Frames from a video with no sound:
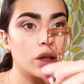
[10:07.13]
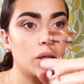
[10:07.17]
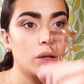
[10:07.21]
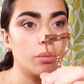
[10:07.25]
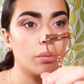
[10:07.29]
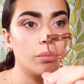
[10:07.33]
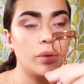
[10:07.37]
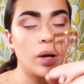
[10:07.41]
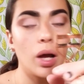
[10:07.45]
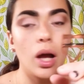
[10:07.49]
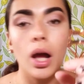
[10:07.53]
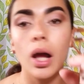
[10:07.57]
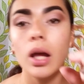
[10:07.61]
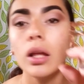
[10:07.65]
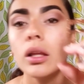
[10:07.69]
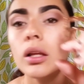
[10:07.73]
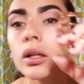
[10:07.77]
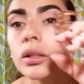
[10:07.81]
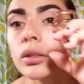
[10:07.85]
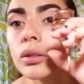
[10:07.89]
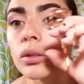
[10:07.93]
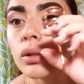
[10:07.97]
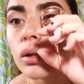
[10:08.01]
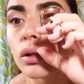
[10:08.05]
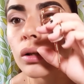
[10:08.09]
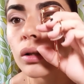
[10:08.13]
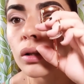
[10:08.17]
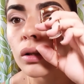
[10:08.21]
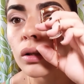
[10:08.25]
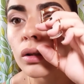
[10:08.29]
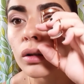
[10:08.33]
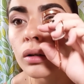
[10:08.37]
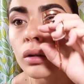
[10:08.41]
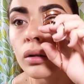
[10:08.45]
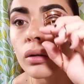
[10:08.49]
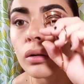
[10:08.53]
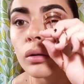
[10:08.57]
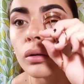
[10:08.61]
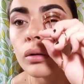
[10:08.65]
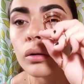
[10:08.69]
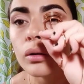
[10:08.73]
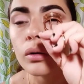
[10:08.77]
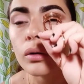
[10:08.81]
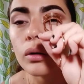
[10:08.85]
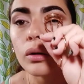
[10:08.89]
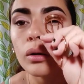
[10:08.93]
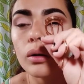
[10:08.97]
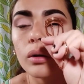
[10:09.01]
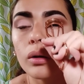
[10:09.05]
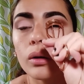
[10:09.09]
eyelash curler
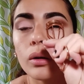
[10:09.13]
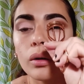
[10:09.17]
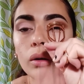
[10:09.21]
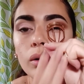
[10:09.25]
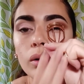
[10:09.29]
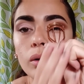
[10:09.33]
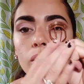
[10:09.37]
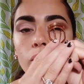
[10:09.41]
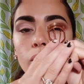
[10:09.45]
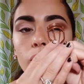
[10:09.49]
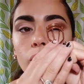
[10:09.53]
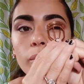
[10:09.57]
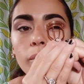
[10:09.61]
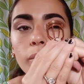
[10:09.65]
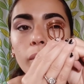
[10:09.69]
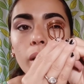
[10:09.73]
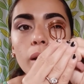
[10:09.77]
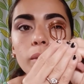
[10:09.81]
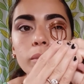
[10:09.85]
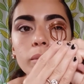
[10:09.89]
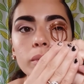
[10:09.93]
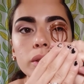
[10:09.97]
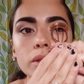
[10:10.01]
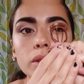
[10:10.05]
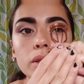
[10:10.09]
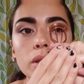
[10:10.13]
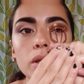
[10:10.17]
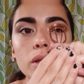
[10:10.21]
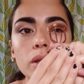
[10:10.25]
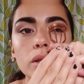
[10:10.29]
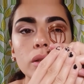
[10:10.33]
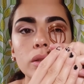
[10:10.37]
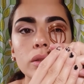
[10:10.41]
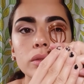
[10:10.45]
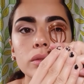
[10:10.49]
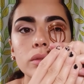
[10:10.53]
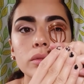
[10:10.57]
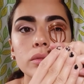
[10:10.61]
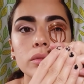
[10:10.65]
from Amazon,